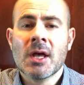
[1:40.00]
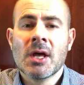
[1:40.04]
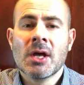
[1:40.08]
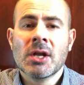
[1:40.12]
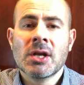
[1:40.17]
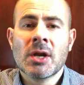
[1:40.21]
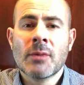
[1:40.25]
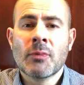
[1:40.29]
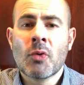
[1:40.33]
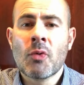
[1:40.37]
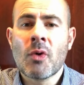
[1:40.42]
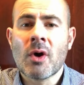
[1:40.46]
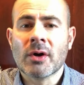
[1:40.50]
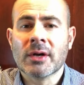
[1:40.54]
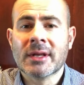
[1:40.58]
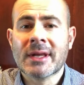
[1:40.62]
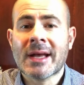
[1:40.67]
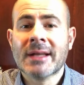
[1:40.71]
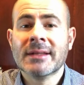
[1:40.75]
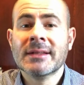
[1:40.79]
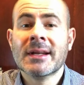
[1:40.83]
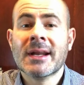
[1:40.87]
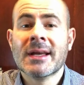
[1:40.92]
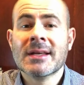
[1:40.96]
Number one,
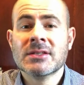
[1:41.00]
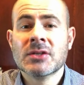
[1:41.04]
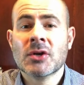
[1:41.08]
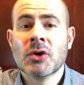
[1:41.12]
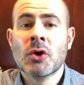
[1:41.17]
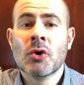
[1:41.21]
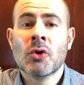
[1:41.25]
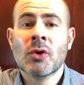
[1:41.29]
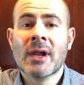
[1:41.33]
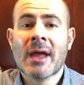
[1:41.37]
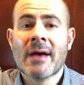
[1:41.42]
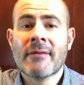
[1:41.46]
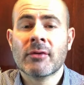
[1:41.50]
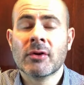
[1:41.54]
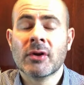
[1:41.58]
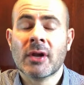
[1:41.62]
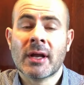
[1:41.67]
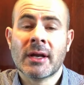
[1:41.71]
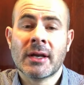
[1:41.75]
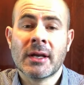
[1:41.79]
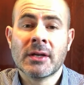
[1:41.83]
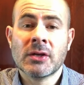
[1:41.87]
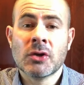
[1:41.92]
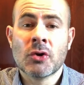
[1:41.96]
candidates at your level
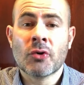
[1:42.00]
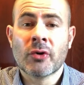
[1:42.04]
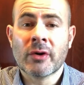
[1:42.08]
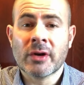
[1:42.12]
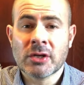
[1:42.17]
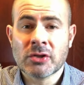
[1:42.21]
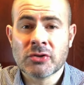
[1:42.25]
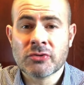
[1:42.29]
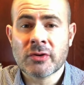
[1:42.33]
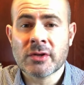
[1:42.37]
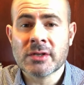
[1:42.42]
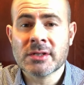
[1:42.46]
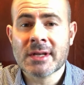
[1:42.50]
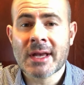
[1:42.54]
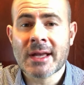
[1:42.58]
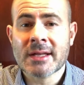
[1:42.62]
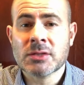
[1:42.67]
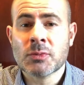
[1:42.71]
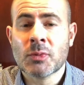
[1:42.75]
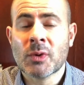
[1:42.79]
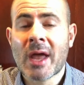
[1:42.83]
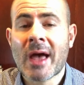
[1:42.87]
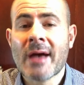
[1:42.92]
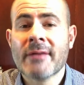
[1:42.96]
and in your industry sector
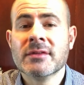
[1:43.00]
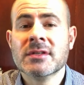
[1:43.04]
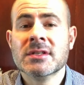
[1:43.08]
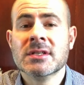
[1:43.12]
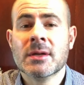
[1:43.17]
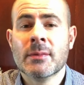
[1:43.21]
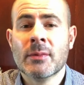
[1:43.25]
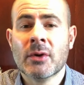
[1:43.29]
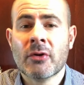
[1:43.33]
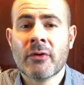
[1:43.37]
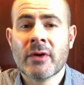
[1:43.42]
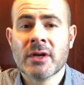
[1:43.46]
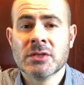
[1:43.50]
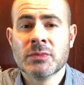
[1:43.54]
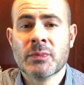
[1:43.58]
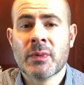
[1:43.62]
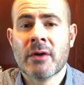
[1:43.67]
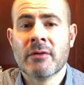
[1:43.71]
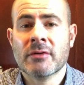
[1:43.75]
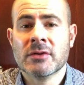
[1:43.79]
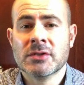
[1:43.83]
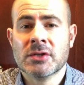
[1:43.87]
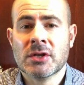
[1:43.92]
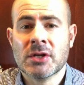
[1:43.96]
will have similar
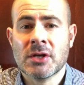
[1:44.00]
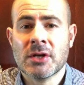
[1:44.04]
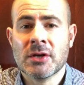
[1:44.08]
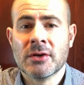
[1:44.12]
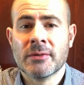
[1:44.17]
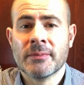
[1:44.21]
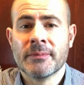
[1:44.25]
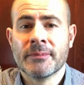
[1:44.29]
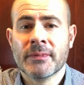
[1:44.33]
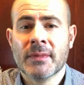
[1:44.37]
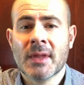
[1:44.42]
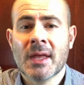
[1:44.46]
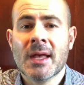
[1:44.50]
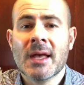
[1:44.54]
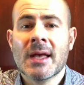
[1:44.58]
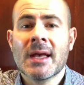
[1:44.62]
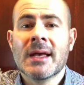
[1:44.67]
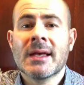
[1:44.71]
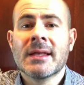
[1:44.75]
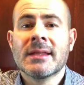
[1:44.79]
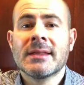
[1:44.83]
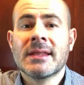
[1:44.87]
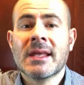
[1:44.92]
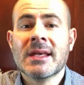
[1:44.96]
experience to you.
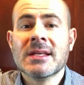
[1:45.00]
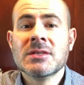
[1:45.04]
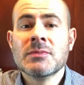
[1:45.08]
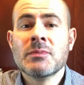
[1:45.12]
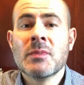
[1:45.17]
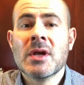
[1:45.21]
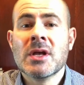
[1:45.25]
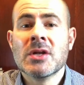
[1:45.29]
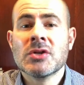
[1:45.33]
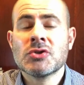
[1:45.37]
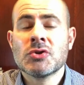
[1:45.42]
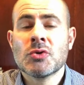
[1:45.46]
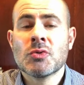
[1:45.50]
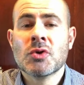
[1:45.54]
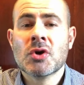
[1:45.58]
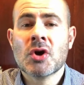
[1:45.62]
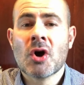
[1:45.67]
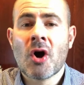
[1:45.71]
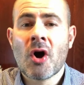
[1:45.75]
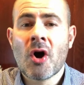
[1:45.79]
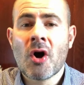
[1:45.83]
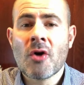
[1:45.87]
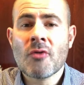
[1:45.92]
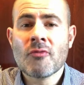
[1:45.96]
This means you
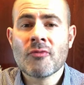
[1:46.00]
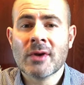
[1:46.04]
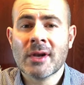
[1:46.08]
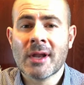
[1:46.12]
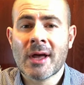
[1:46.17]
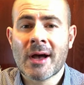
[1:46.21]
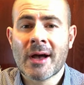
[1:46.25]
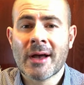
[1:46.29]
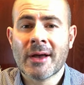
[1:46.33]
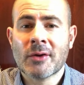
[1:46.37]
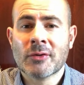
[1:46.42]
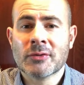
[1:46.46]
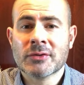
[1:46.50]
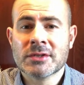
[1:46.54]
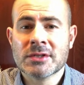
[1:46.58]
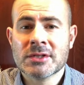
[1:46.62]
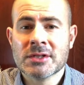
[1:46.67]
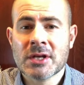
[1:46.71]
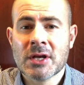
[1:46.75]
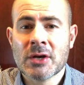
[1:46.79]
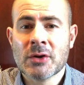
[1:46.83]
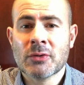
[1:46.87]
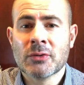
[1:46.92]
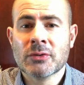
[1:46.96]
can't rely on
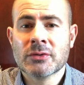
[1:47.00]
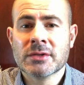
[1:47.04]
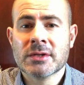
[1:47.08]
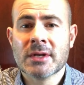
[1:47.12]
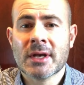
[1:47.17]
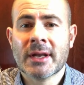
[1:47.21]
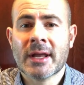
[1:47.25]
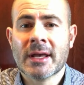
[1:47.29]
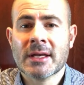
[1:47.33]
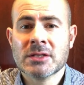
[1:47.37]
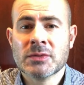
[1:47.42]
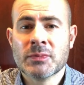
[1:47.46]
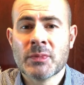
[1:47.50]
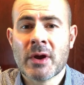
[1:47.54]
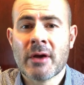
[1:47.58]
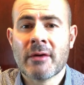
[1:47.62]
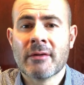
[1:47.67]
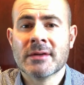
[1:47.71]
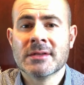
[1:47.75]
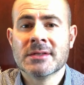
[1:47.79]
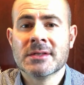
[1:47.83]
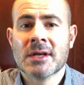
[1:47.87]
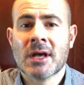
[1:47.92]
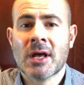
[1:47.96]
skills and
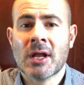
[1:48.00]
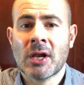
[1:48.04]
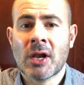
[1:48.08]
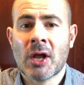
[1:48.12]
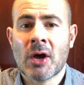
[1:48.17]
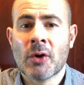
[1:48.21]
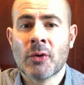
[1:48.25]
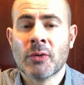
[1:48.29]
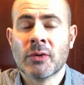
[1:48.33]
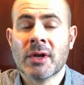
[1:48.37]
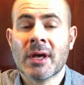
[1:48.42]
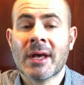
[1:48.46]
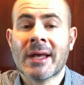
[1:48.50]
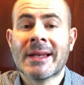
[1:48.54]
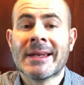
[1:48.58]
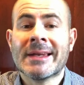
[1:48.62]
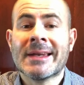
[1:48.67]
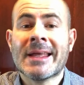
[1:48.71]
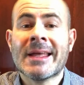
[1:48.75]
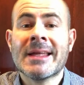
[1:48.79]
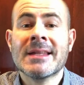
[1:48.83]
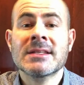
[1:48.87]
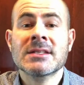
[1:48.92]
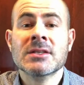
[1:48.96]
experience alone and
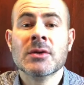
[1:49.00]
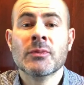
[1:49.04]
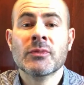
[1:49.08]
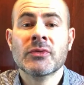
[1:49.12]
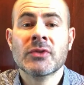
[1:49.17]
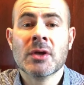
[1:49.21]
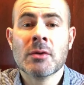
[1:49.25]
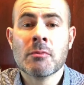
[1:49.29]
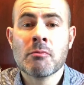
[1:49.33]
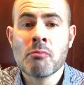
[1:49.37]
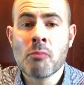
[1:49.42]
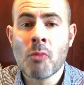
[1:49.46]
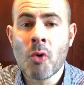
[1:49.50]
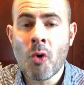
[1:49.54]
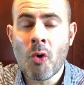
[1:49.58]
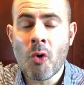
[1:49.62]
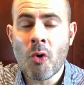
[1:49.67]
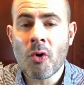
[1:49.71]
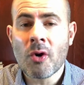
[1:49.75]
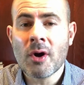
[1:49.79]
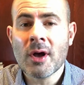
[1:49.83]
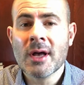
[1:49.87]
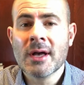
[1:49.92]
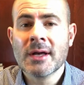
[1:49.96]
need something
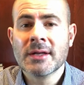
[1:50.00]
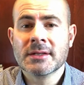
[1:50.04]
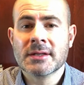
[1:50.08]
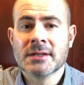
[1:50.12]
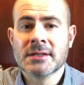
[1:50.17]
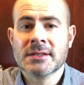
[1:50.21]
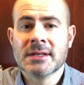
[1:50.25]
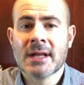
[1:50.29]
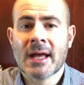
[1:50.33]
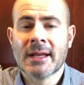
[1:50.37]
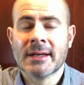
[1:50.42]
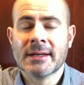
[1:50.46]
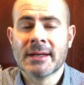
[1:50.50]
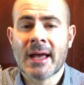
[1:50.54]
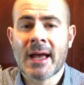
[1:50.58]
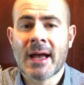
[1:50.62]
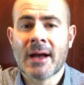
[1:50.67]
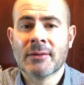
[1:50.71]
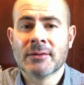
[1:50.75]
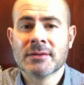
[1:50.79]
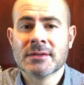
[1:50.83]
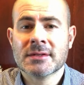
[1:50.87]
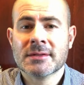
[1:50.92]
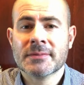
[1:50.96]
more to stand
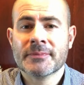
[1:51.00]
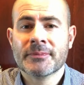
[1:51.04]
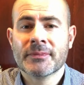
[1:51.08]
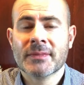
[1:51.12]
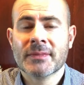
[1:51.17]
out.